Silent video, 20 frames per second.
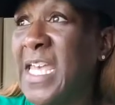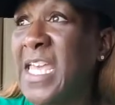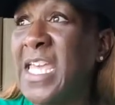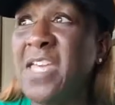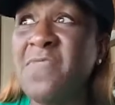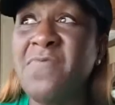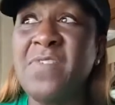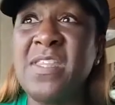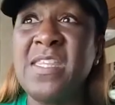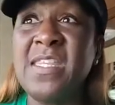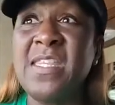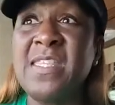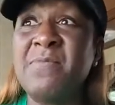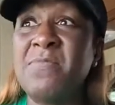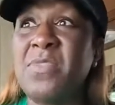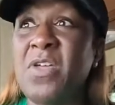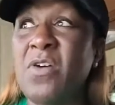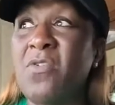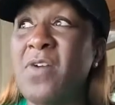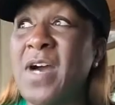Even
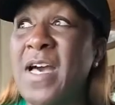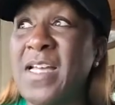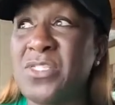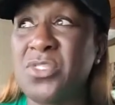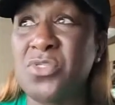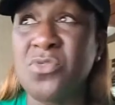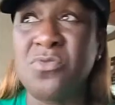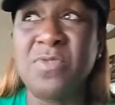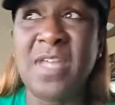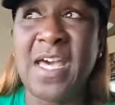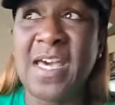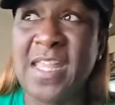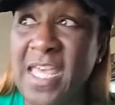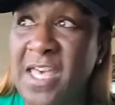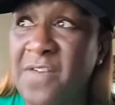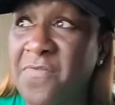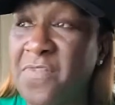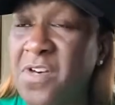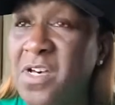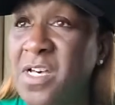though I do not
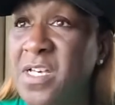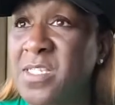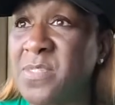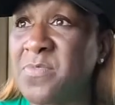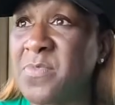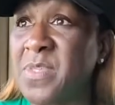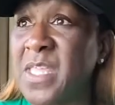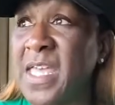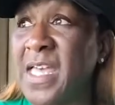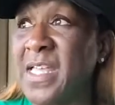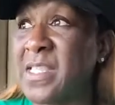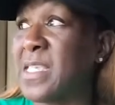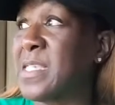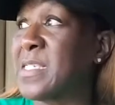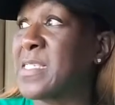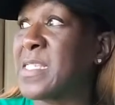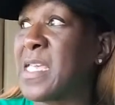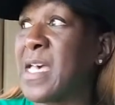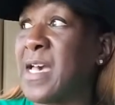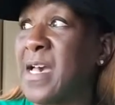have a husband at
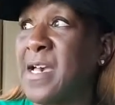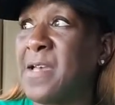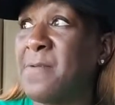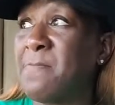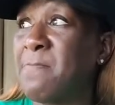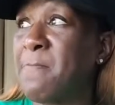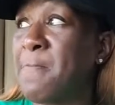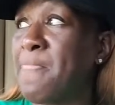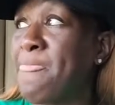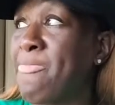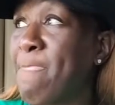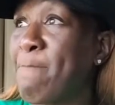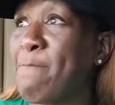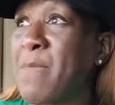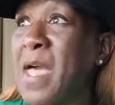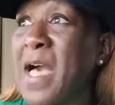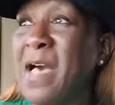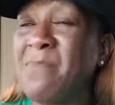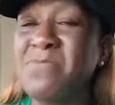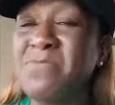this time,
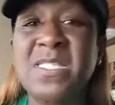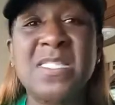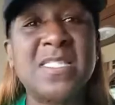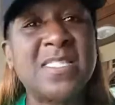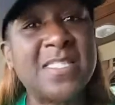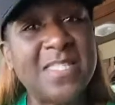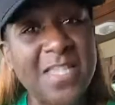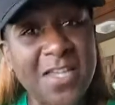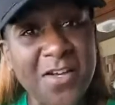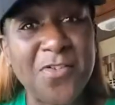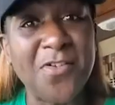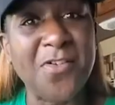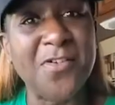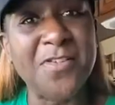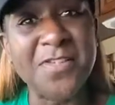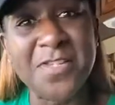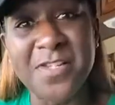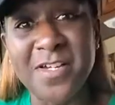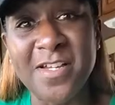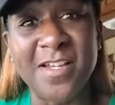I'm still
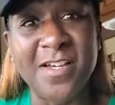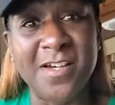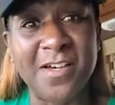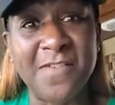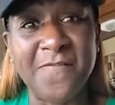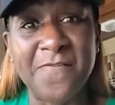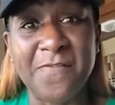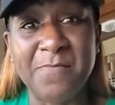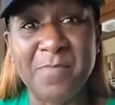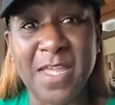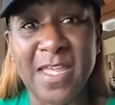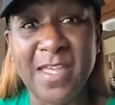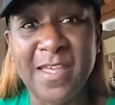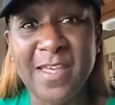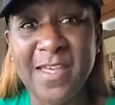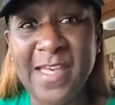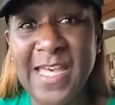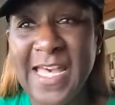gonna look good for me.